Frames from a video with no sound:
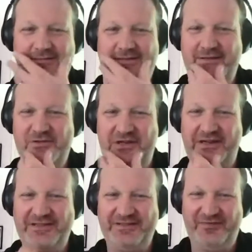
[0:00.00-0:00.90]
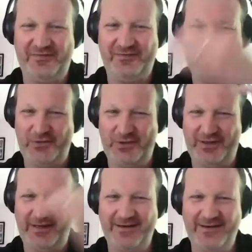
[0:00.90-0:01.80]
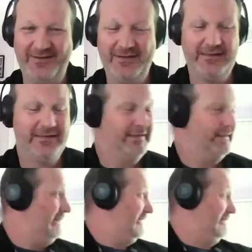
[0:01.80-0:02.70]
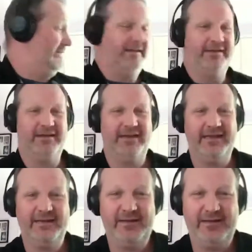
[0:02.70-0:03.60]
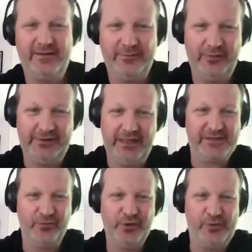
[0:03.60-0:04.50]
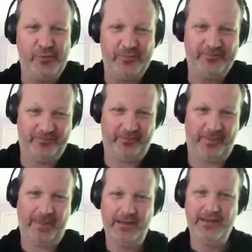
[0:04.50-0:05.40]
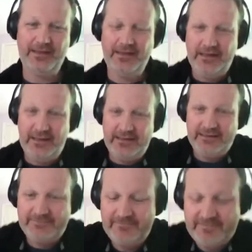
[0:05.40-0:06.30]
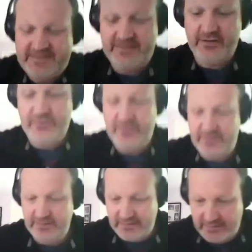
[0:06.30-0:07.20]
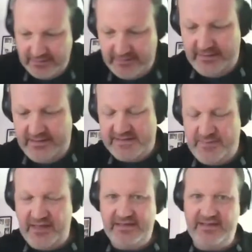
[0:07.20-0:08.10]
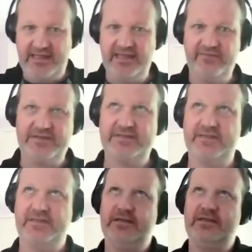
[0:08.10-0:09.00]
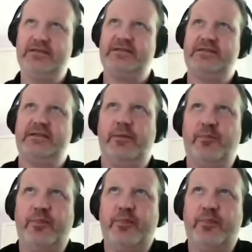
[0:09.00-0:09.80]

didn't shave, short hair, in a light room. So Expanding the Canvas is a